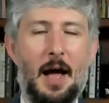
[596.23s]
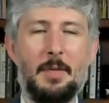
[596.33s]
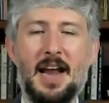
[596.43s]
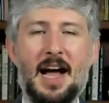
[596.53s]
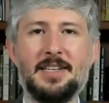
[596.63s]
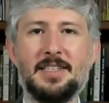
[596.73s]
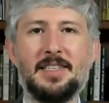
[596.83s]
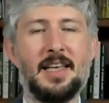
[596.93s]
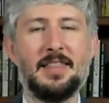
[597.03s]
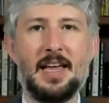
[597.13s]
I mean, I
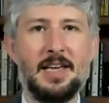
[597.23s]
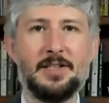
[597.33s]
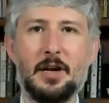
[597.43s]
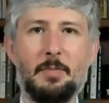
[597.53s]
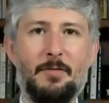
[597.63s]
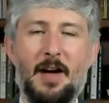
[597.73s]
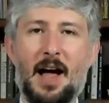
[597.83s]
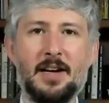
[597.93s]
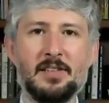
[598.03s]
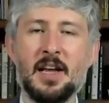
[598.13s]
just think that he's going to
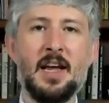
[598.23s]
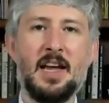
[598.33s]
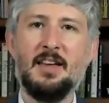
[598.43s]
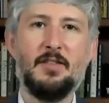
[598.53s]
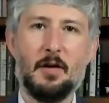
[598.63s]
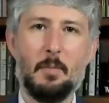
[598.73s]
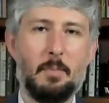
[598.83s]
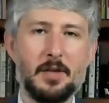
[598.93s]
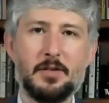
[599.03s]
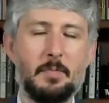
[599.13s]
provide us either a
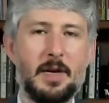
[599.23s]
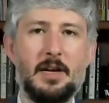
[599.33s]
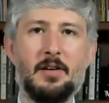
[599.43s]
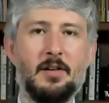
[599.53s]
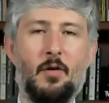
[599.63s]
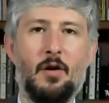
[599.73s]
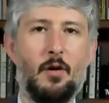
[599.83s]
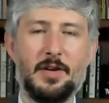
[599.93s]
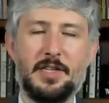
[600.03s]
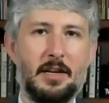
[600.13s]
buzzer beater or a